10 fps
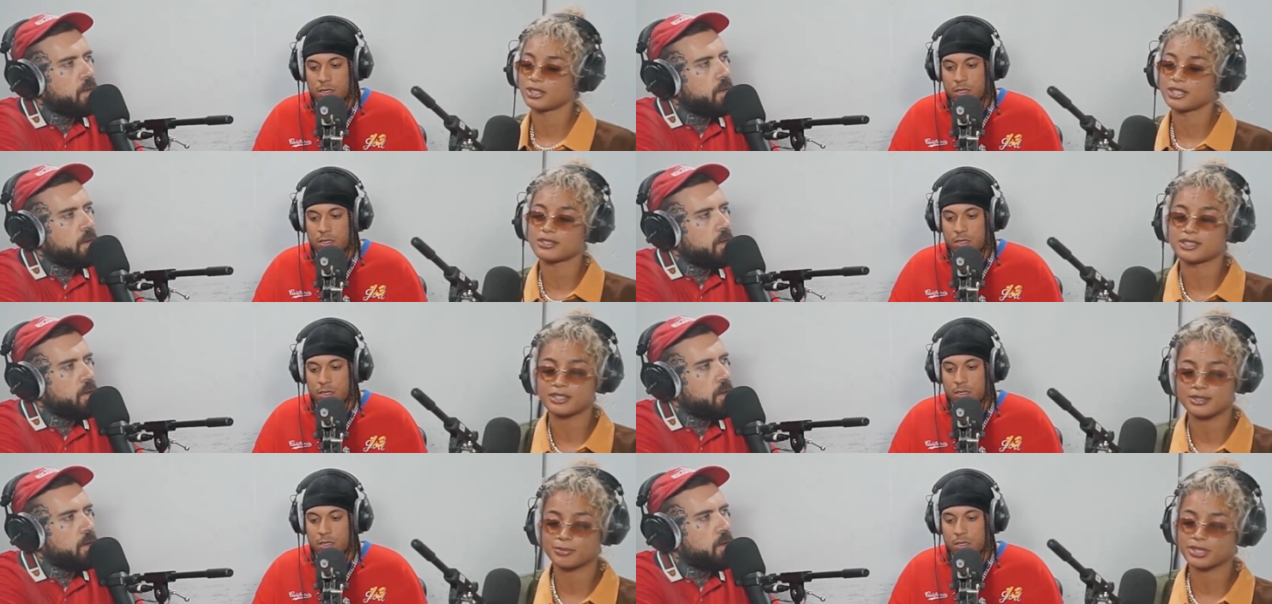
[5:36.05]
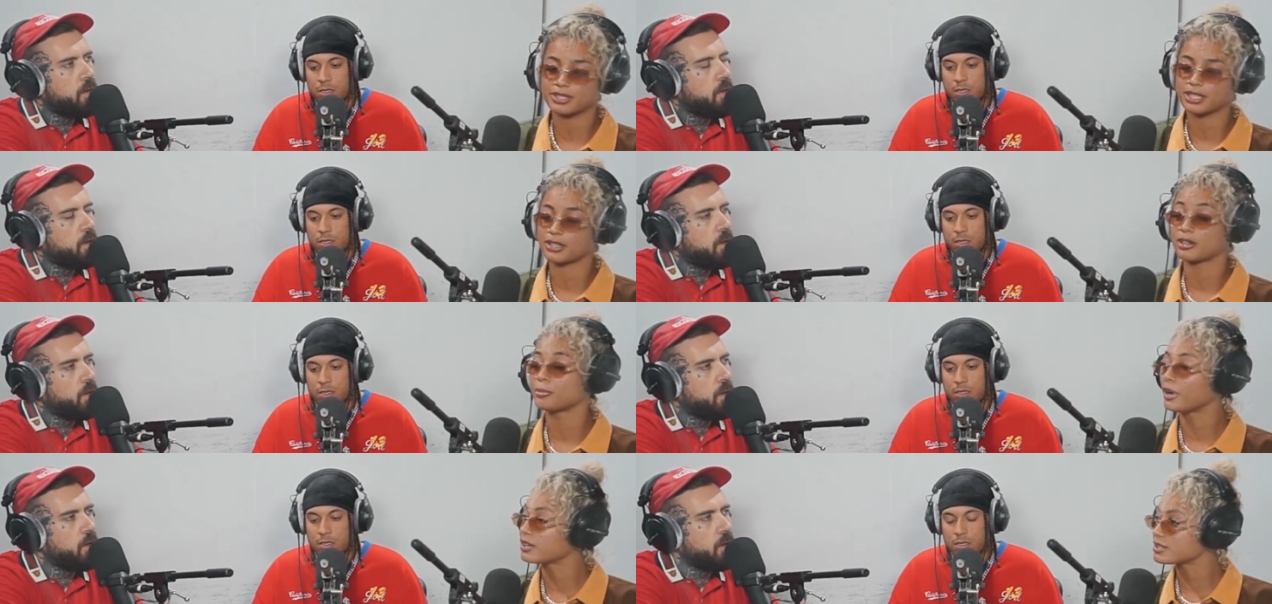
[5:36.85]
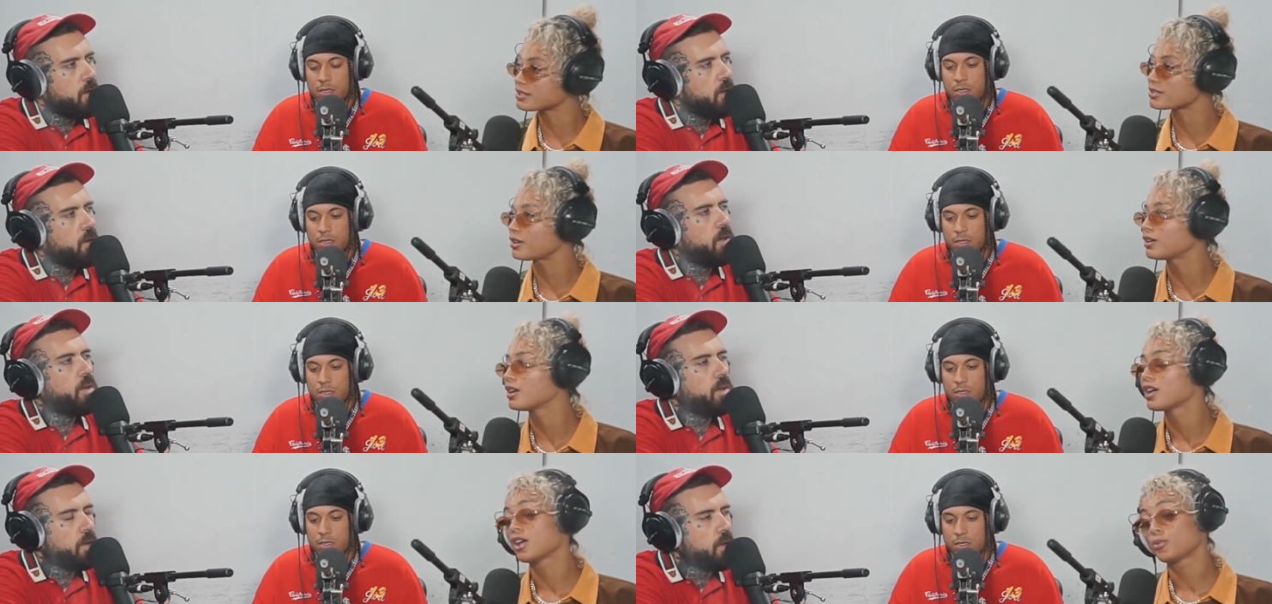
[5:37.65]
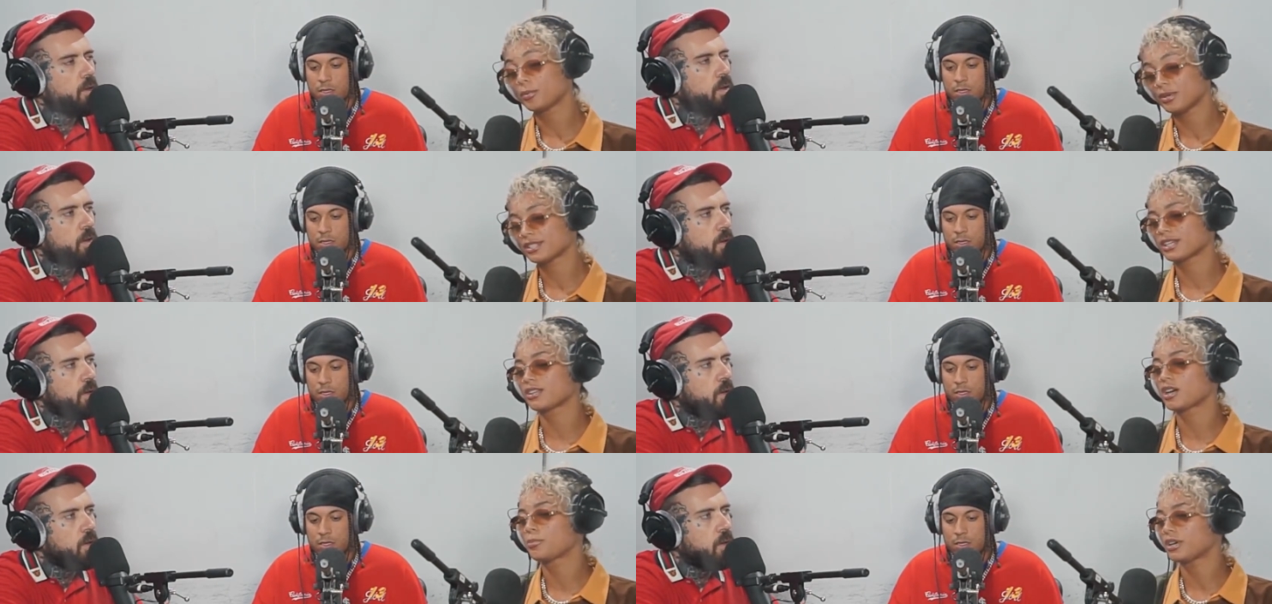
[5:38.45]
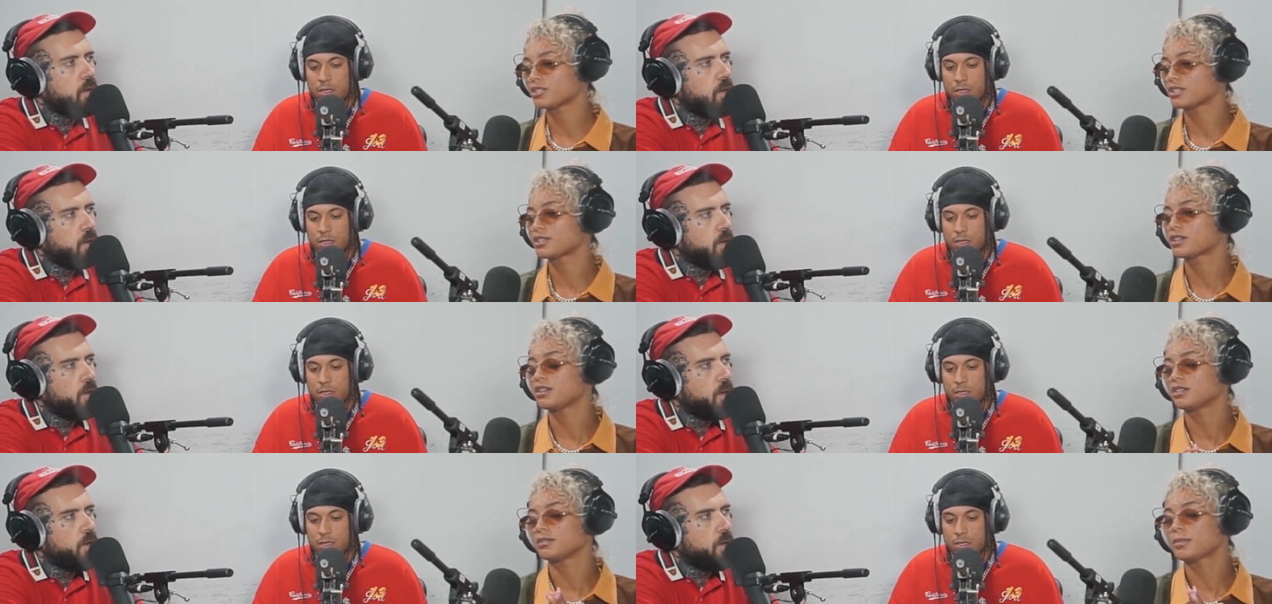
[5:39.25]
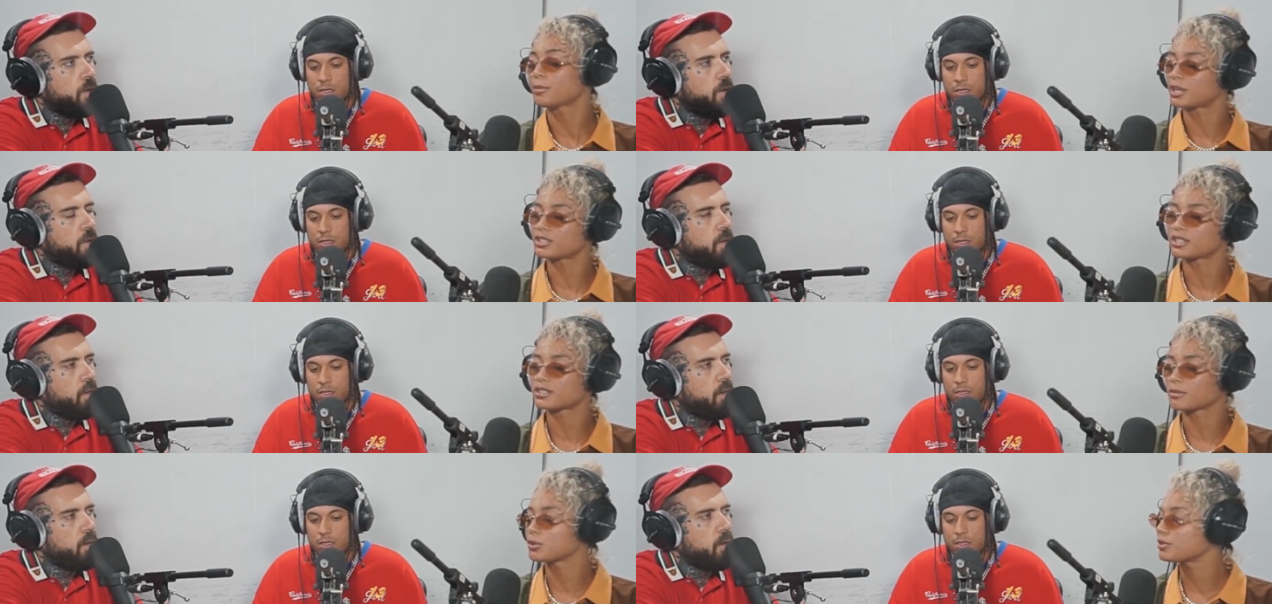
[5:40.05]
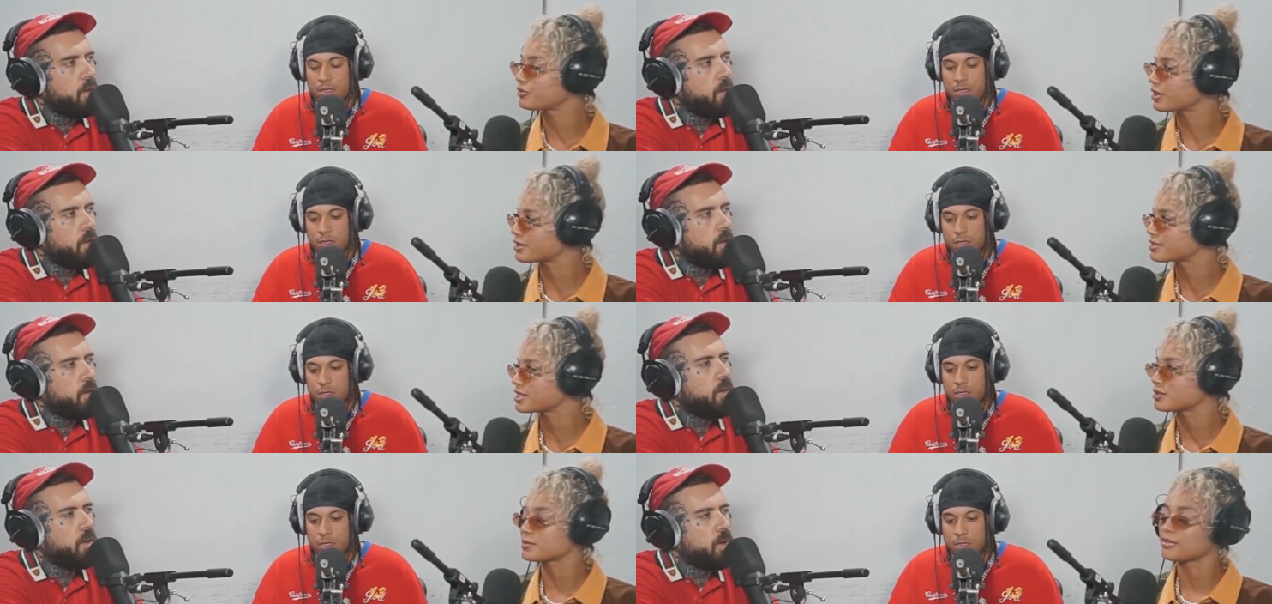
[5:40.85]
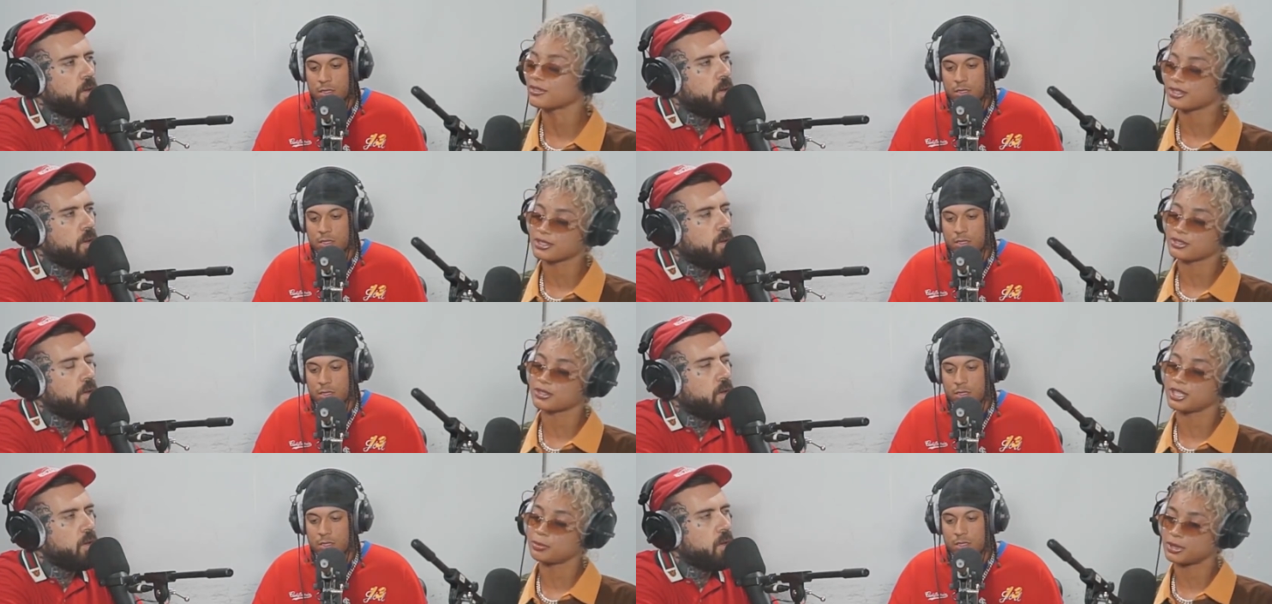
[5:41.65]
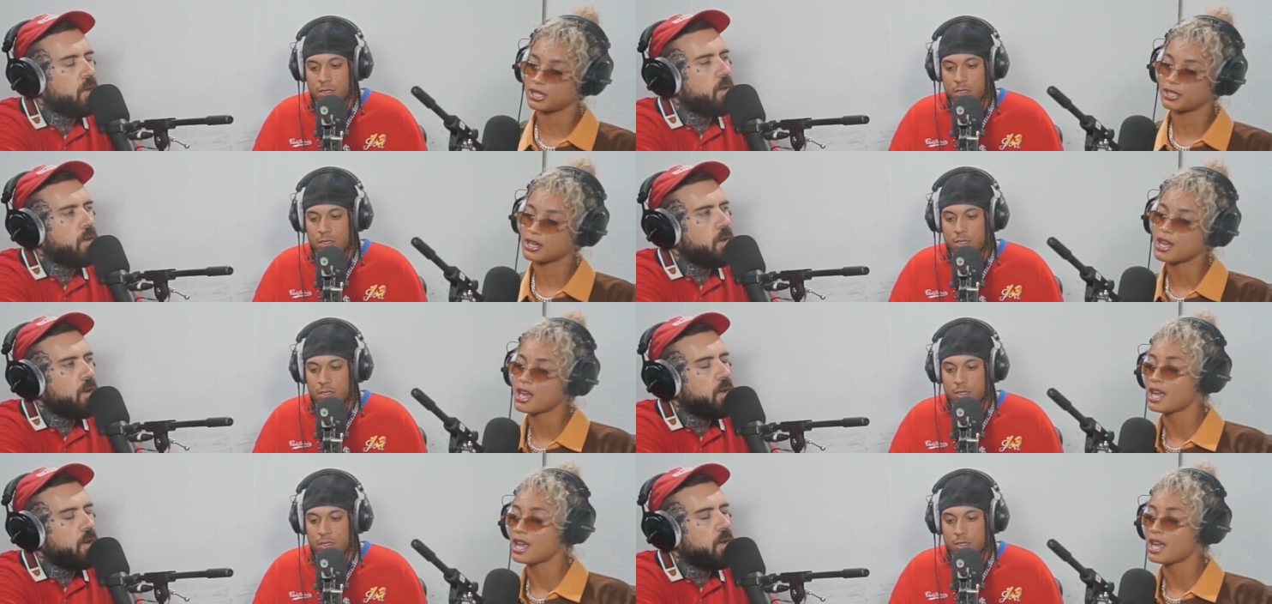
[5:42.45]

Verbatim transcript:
Speaker 1: Let's let's put together a project. So we put together our project, um, my project, Summer with Friends. That was my first little EP